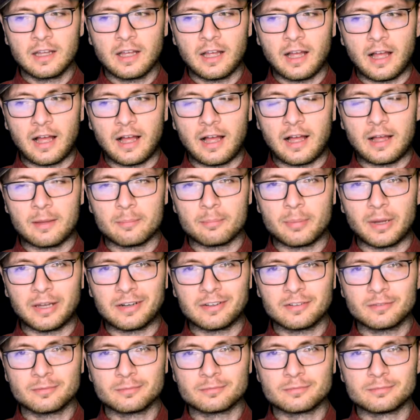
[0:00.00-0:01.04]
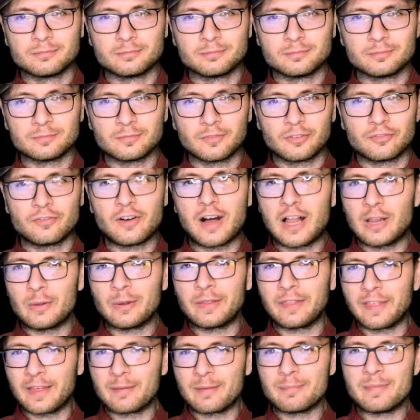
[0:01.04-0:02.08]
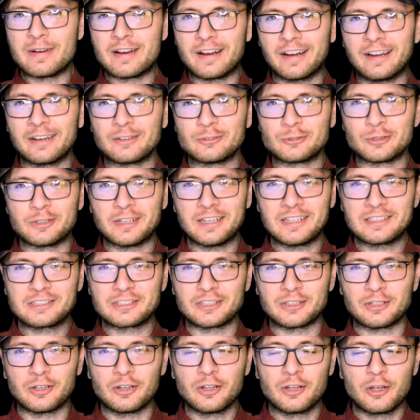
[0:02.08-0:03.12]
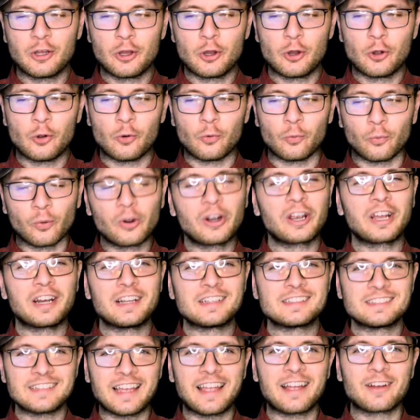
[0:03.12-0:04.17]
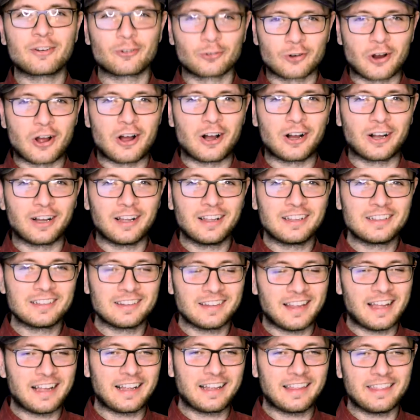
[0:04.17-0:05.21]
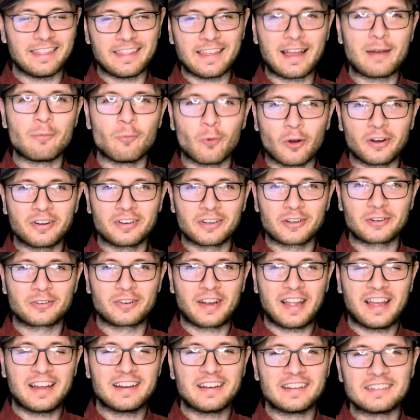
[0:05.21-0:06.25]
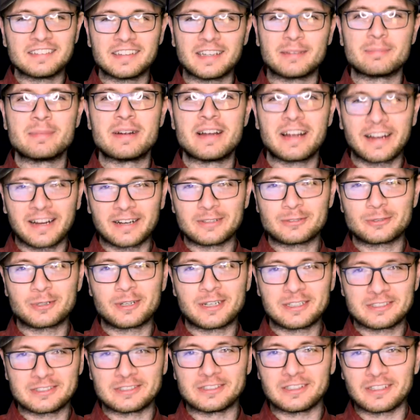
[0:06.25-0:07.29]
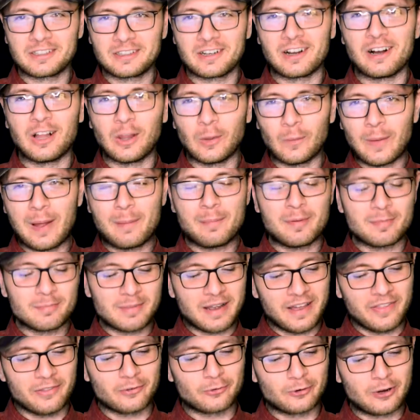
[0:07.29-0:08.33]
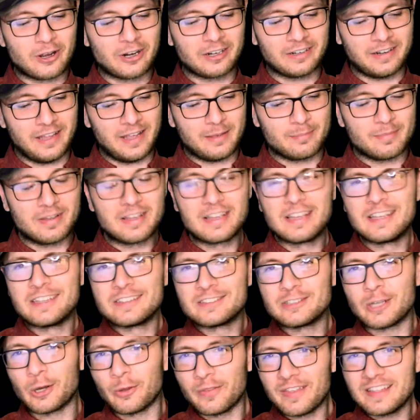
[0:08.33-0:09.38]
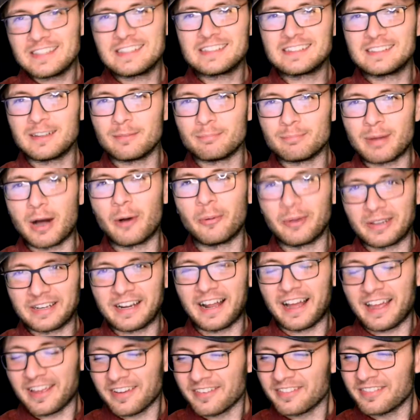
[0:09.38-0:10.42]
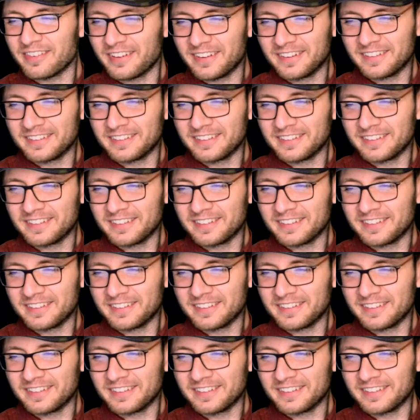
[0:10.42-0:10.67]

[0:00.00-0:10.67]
But following the American tradition, we're going to say it wrong. Like the M1 Garand, it's the American tradition to call a weapon by the wrong name. So this is a Bowie knife.